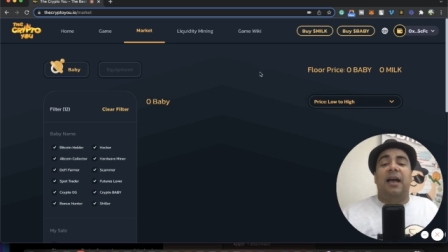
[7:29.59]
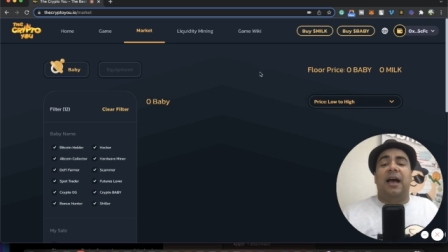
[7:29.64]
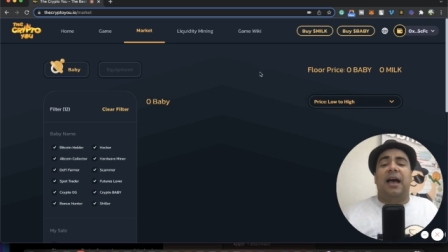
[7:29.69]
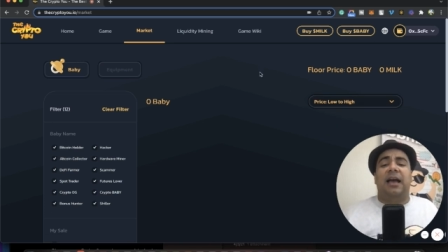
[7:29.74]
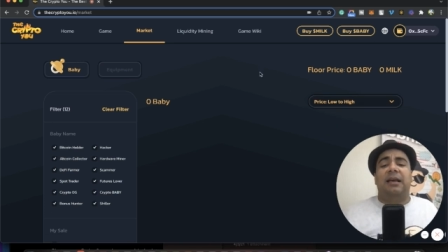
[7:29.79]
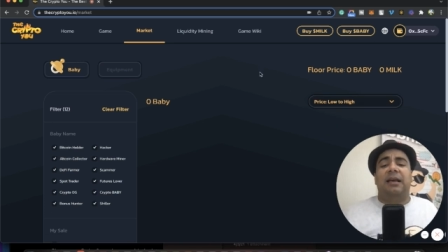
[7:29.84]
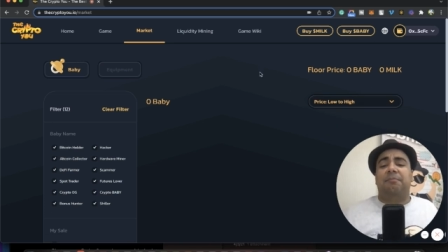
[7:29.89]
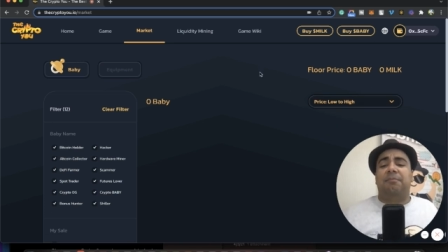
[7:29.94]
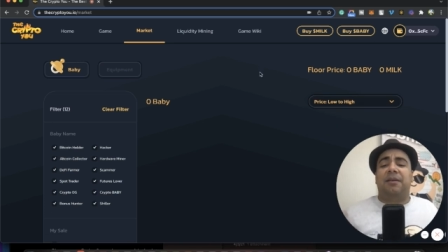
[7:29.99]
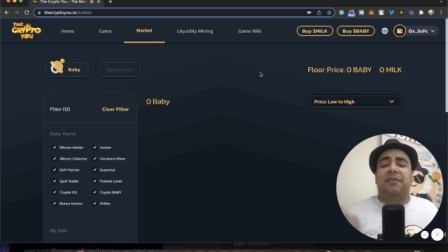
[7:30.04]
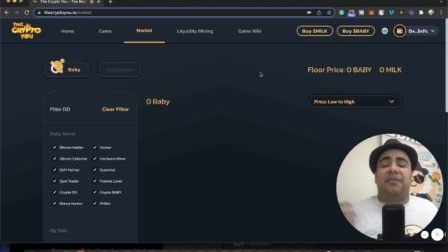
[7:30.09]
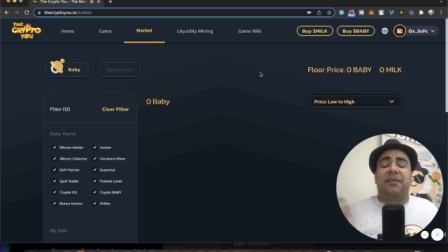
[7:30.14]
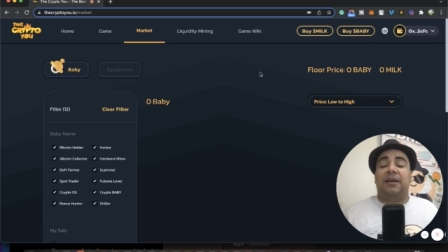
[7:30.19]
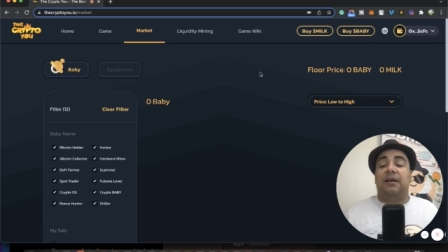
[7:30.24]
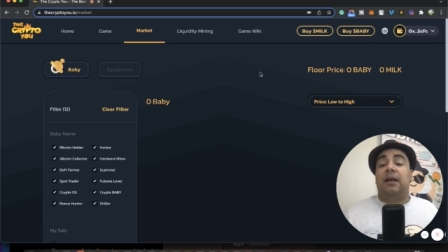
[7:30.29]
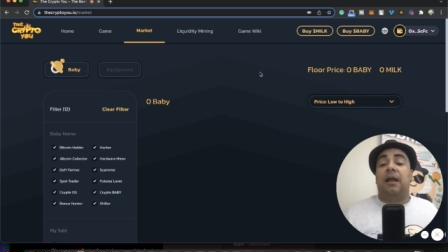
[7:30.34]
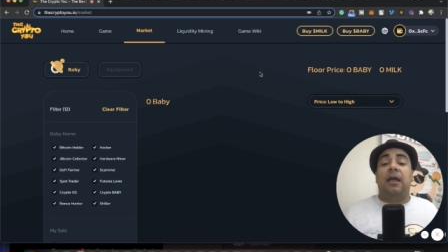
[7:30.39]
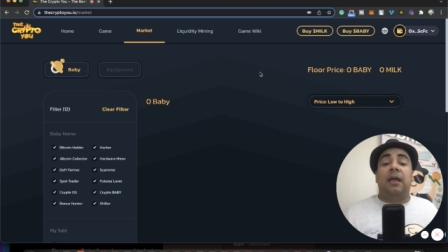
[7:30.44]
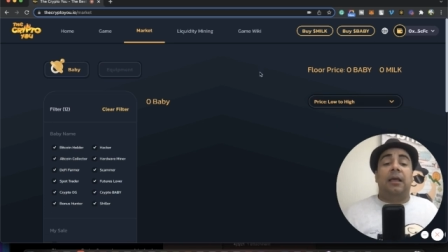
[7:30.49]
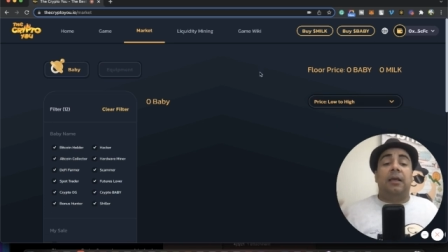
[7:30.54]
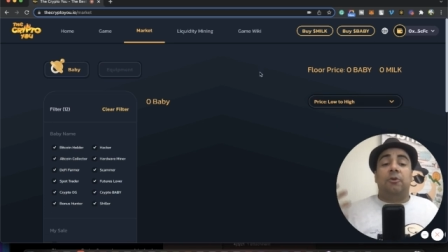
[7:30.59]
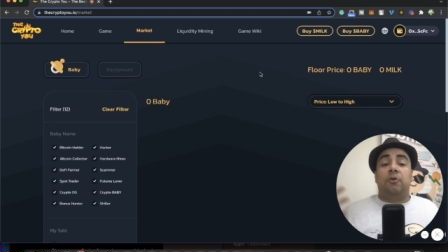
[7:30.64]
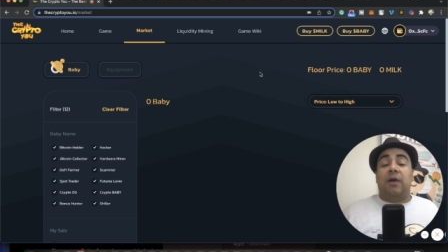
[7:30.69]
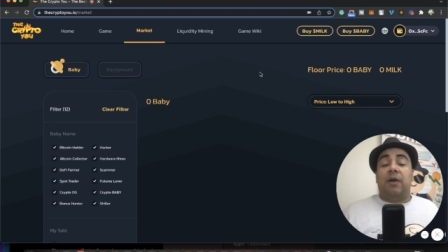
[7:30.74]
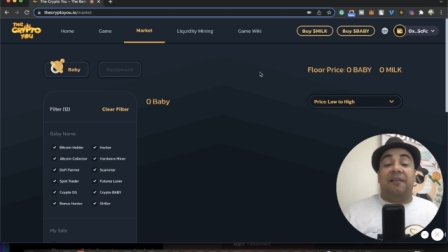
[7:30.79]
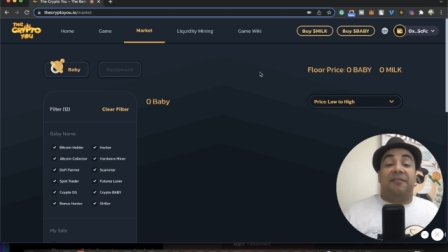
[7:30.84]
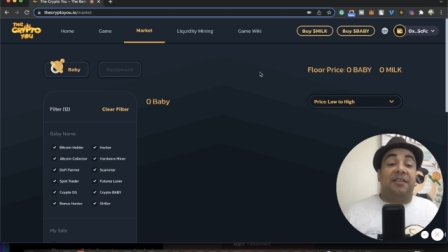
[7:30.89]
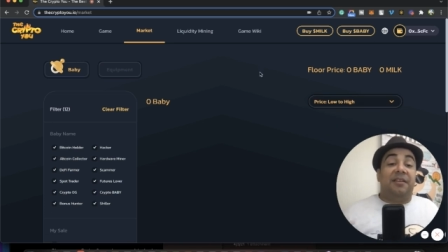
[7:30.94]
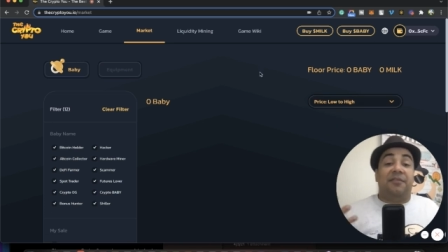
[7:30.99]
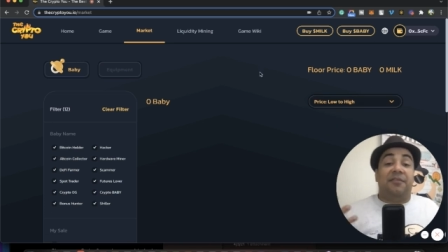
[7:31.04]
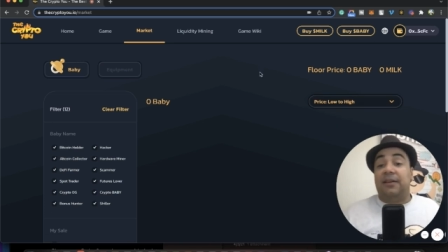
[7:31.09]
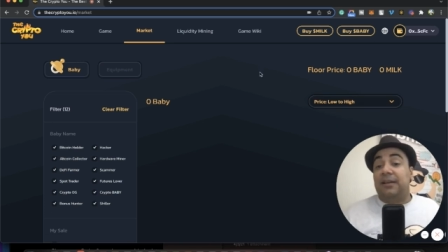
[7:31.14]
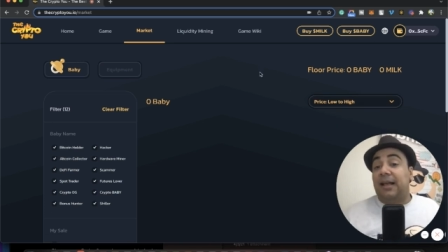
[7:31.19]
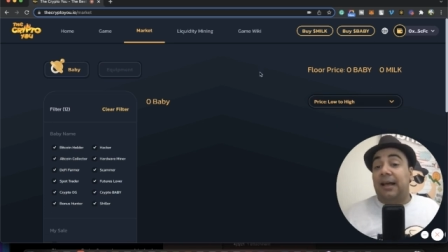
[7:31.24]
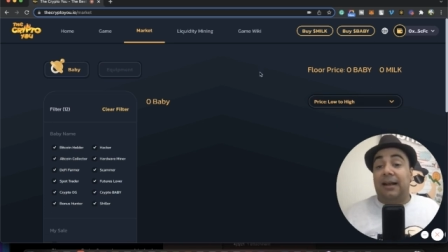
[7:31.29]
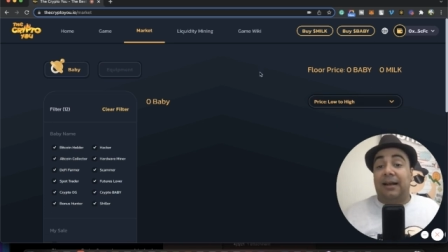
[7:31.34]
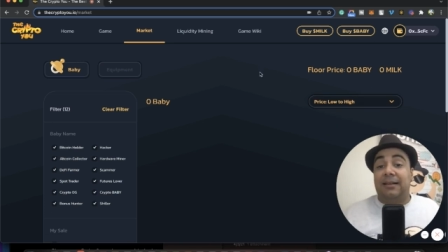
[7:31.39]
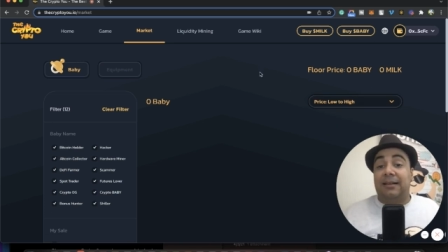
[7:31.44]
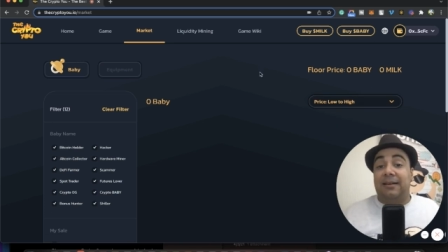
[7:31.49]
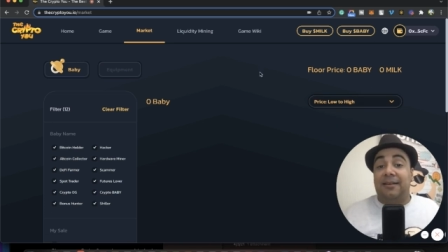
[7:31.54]
I prefer to have different
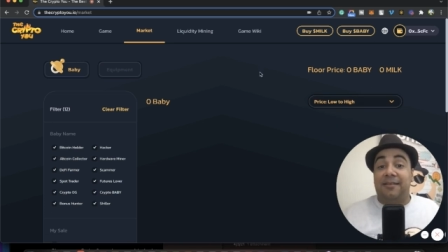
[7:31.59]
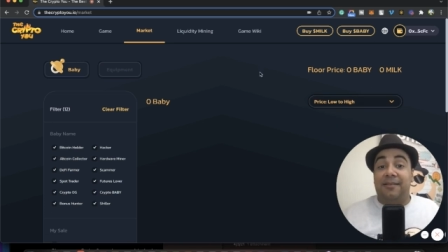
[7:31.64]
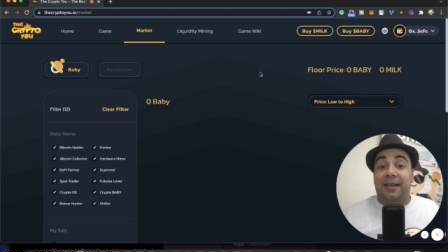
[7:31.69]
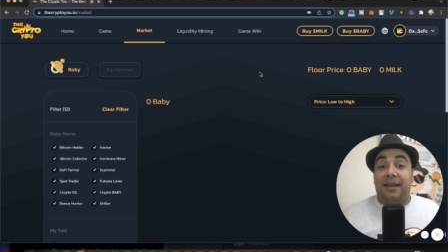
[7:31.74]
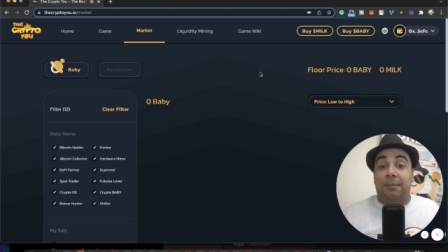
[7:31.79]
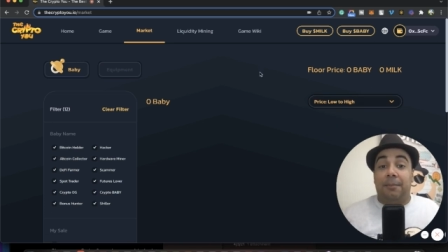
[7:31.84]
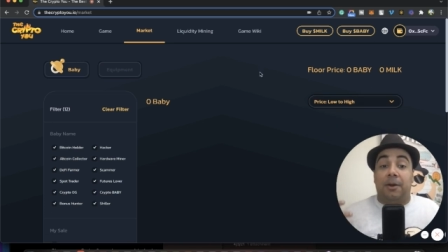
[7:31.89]
characteristics,